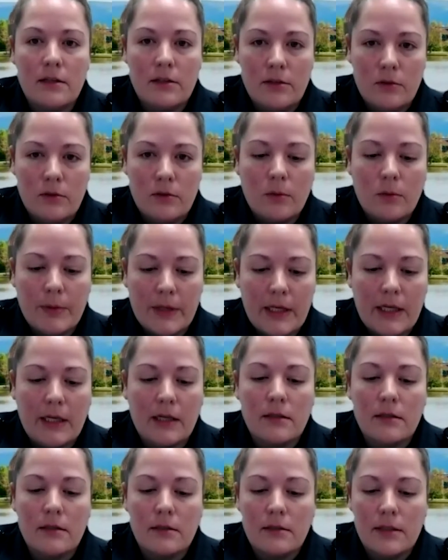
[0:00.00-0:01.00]
you will be
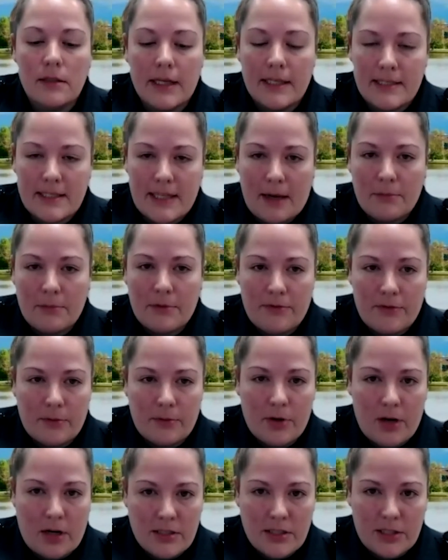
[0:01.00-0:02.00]
exempt from
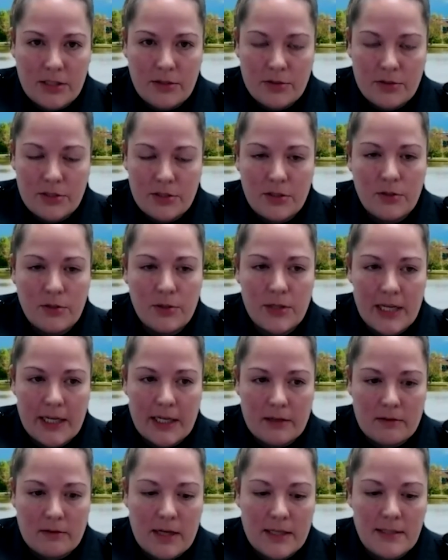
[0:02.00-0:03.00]
prosecution, so you can't get
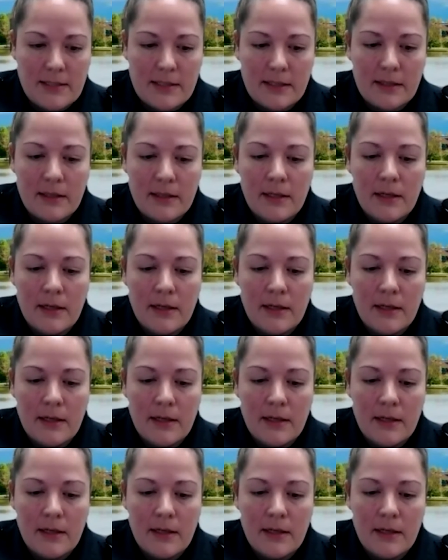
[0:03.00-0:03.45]
arrested.